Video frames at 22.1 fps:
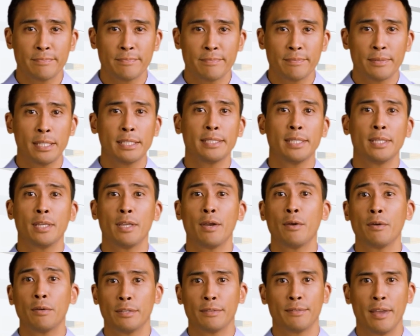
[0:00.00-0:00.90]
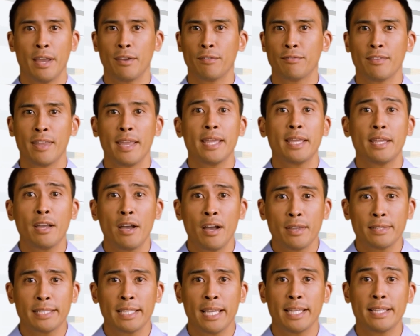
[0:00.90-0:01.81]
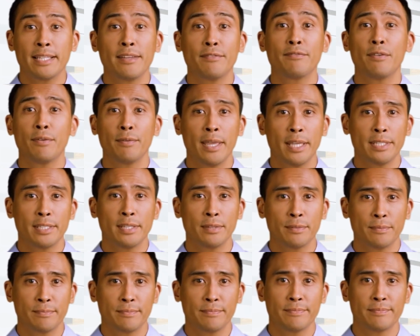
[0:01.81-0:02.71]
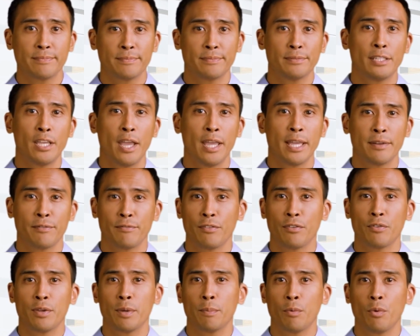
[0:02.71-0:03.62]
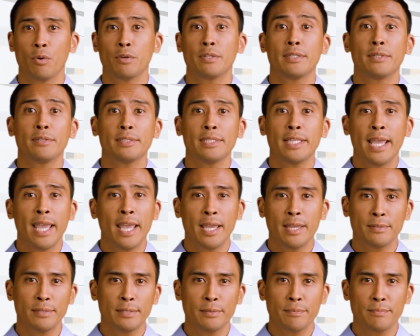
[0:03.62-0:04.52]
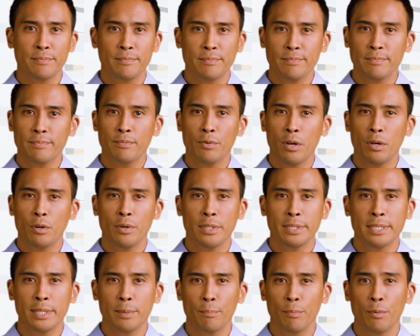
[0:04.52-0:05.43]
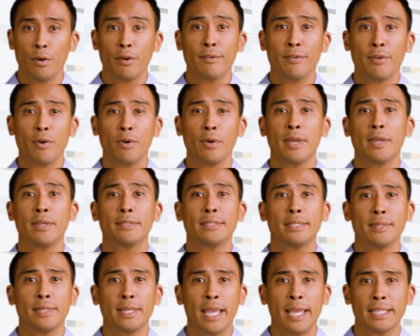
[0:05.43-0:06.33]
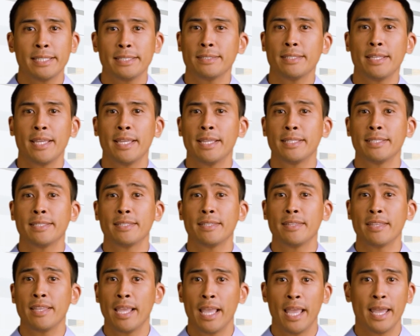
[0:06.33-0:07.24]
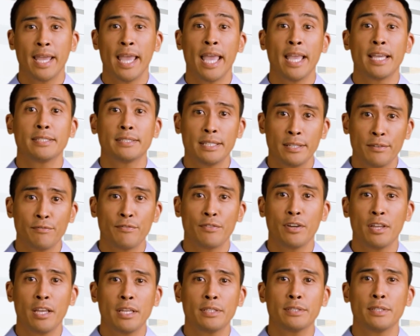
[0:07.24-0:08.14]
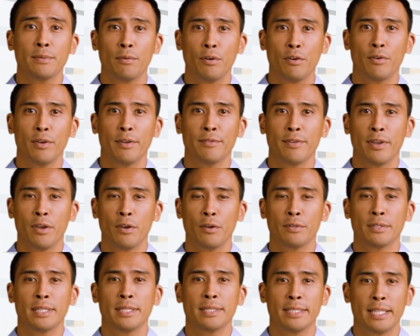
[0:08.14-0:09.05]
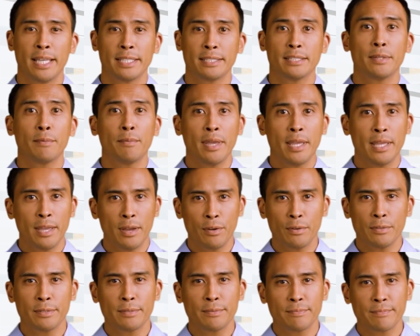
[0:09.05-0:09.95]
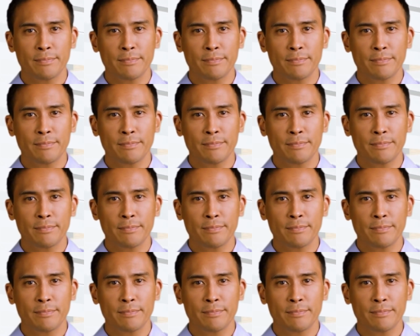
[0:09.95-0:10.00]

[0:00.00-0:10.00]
This includes verifying contact information, checking for reports of scams, requesting portfolios and case studies, and asking for customer reviews and testimonials.